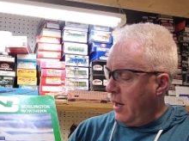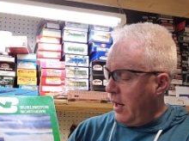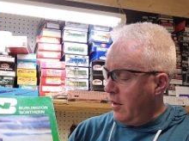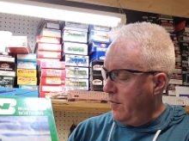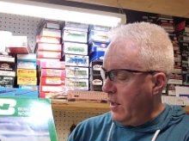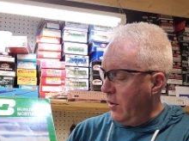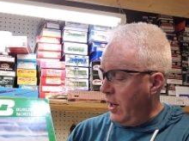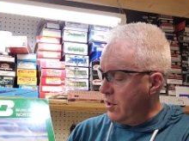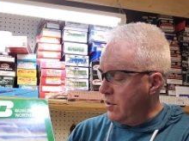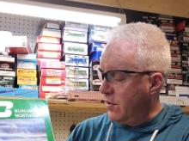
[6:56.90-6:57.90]
uh,
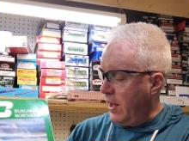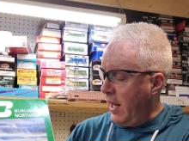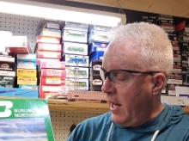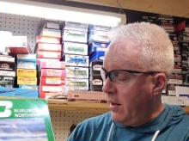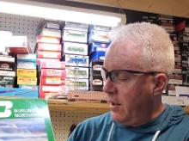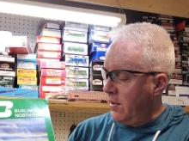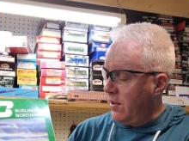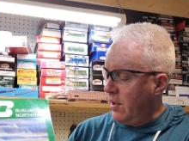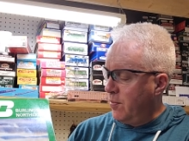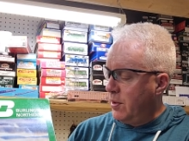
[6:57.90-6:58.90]
configurations they had of these
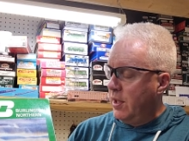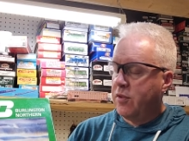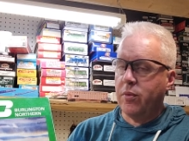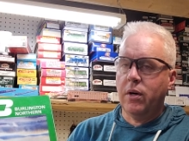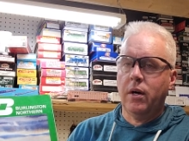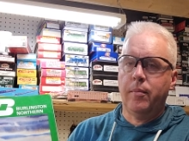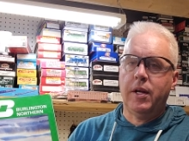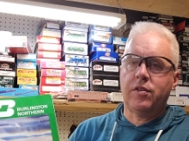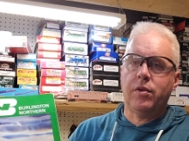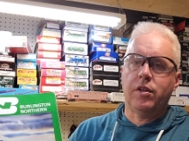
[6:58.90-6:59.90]
things, but these were uh,
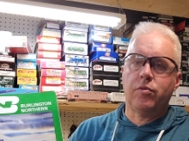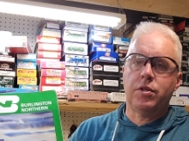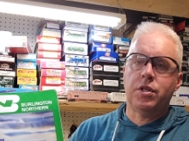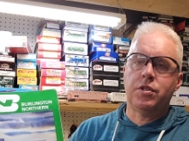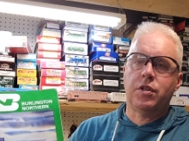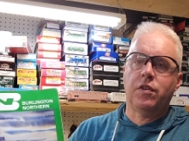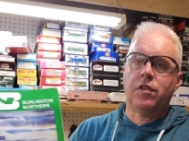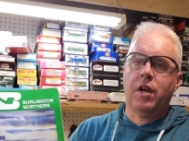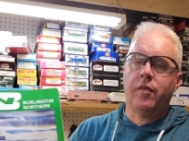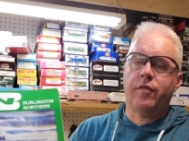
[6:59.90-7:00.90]
basically a switch engine
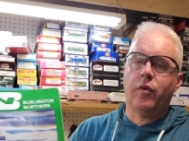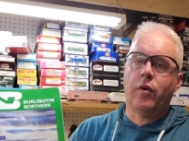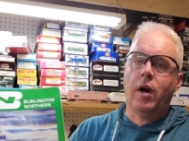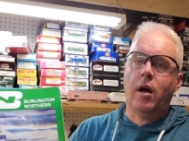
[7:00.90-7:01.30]
set up for